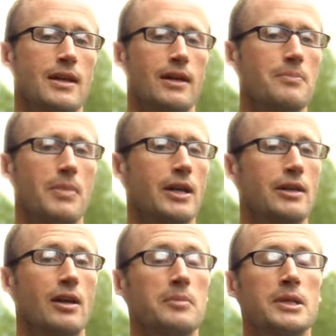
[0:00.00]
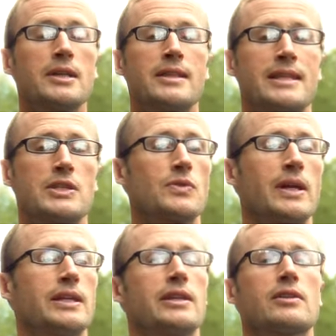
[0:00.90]
talking body armor, these
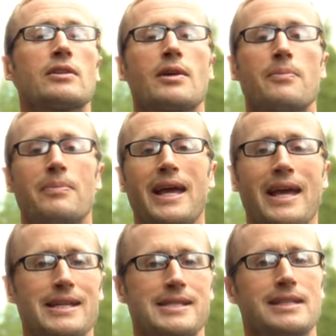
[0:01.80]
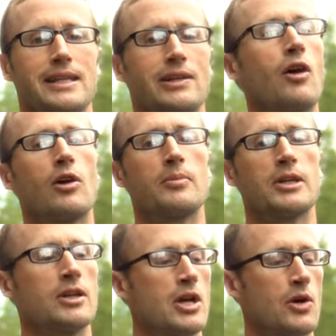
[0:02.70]
right here by Ace Link
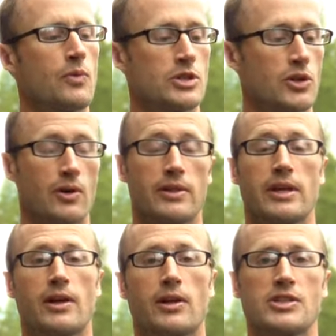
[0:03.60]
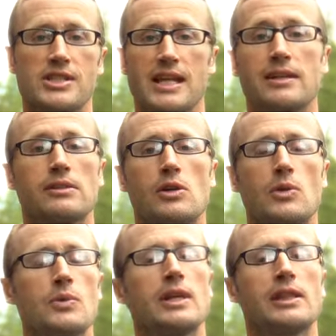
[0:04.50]
Armor, which are their
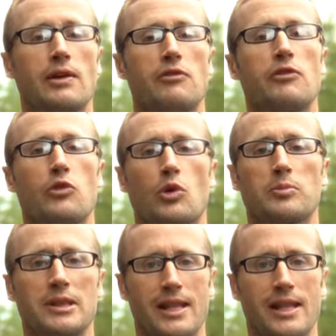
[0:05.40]
standalone level 4